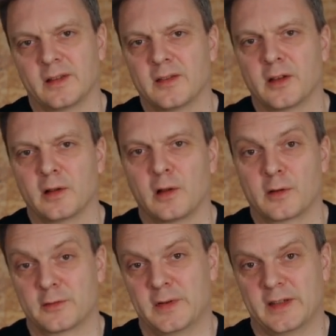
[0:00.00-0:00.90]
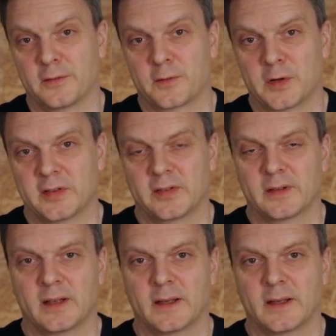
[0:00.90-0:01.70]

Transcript: not a lot of trees, of course.